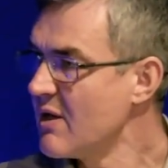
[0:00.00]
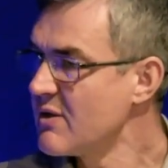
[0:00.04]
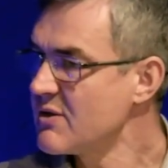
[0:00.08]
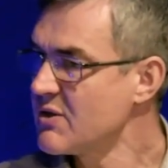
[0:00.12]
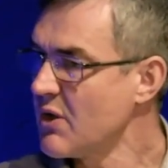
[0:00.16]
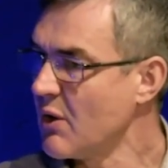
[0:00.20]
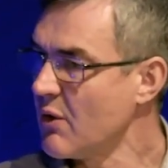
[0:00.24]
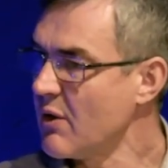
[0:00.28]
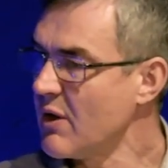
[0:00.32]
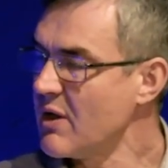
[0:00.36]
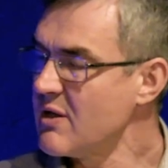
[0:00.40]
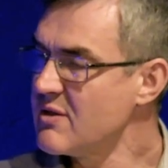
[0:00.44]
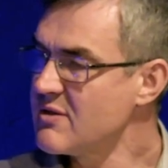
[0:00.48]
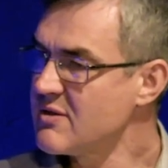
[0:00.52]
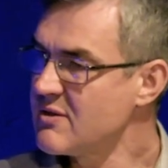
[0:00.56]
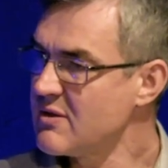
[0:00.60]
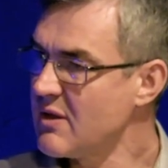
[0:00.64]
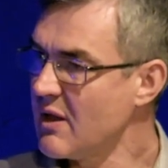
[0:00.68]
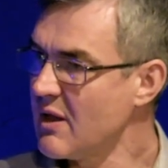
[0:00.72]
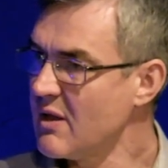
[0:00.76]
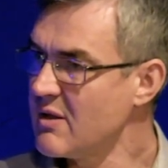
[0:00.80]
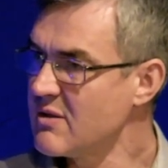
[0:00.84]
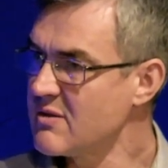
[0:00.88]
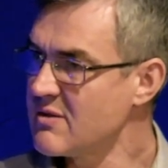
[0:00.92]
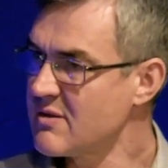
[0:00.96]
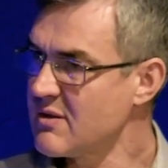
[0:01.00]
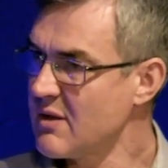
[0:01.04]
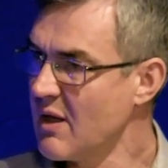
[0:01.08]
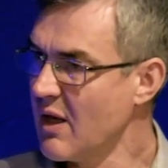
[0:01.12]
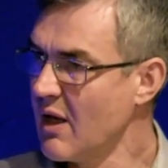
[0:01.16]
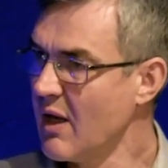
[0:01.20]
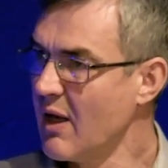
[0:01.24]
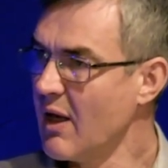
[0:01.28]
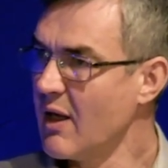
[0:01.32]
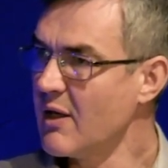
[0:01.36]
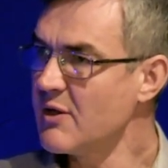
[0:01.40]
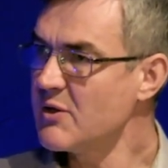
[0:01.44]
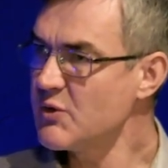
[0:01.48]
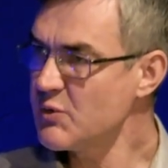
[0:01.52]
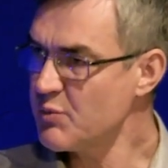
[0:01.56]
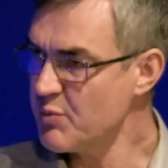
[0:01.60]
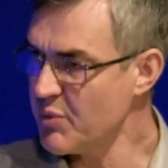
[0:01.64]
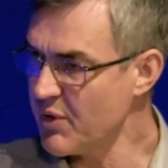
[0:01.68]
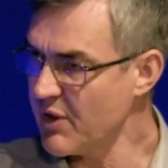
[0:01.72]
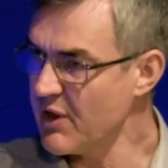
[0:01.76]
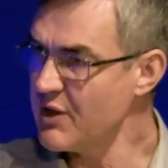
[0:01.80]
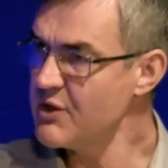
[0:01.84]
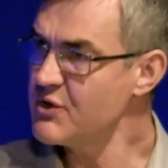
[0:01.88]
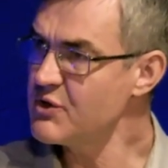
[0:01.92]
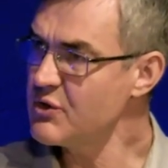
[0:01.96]
So it's a
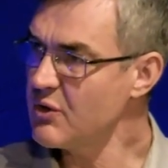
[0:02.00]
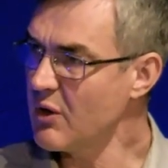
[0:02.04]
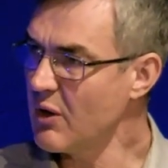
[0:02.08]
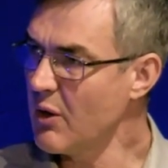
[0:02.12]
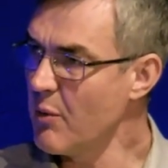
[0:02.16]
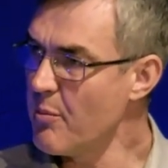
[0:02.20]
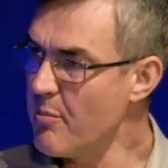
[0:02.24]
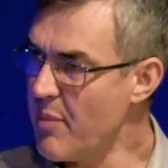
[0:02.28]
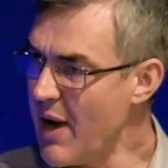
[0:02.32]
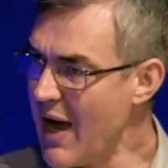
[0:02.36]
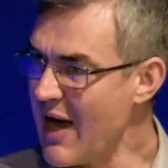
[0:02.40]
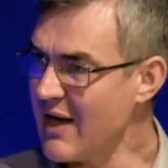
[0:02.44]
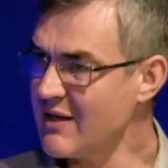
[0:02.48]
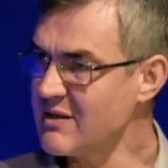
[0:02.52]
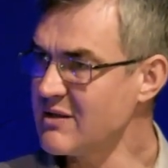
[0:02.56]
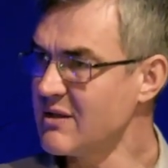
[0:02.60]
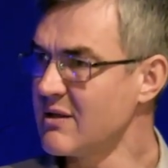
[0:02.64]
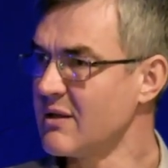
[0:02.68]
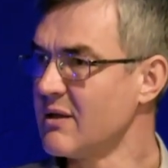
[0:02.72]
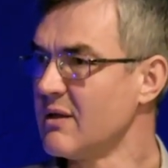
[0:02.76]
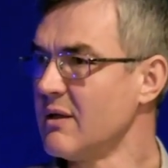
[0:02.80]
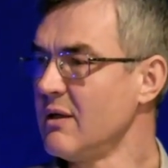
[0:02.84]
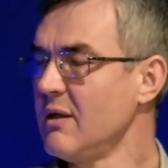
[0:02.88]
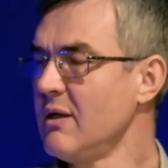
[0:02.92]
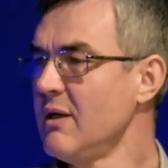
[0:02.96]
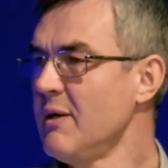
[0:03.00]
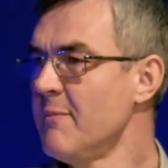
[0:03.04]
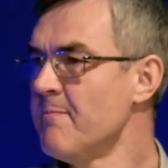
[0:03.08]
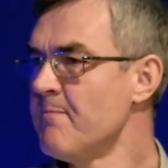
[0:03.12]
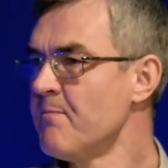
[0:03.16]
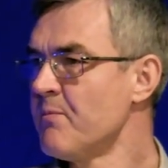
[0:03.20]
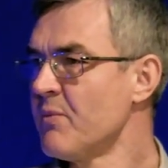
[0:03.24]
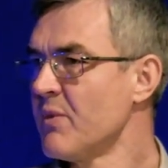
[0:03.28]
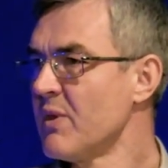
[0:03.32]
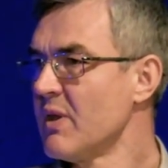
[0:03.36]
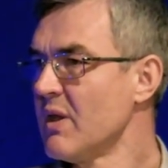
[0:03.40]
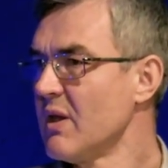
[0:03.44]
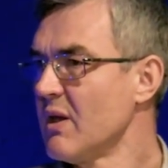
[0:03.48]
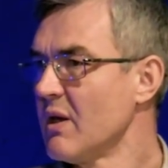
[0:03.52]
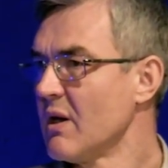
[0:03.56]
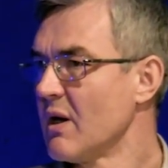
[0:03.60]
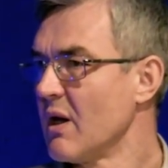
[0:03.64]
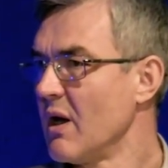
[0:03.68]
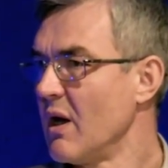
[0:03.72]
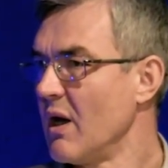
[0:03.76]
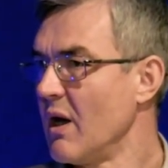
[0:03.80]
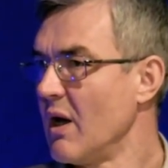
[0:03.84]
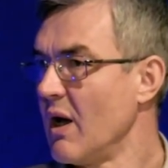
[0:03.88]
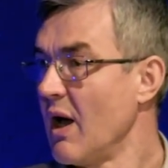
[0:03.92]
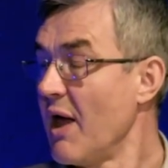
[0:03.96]
spiritual battle,
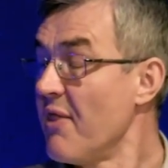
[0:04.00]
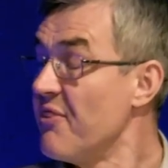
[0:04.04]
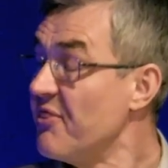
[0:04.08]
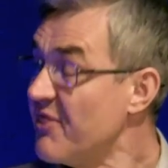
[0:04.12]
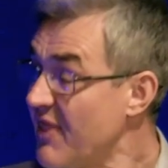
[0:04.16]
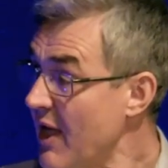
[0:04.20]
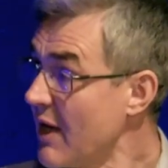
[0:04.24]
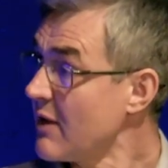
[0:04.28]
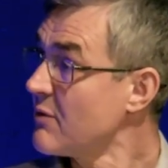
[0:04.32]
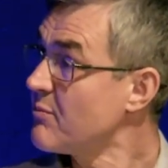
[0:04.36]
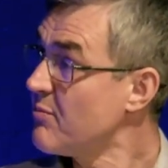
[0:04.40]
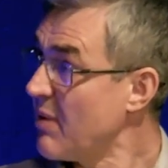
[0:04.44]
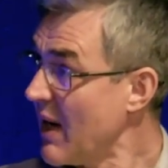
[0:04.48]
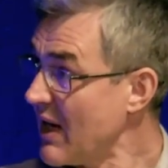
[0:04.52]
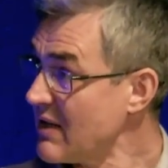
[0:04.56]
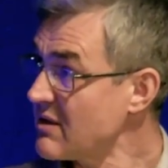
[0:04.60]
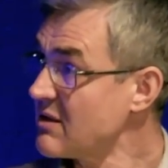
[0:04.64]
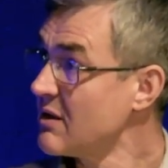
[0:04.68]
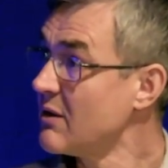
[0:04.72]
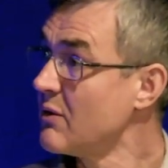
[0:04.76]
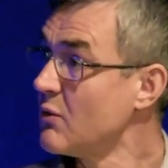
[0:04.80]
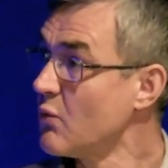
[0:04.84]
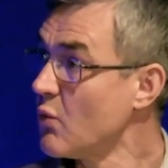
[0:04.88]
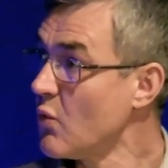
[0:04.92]
and that battle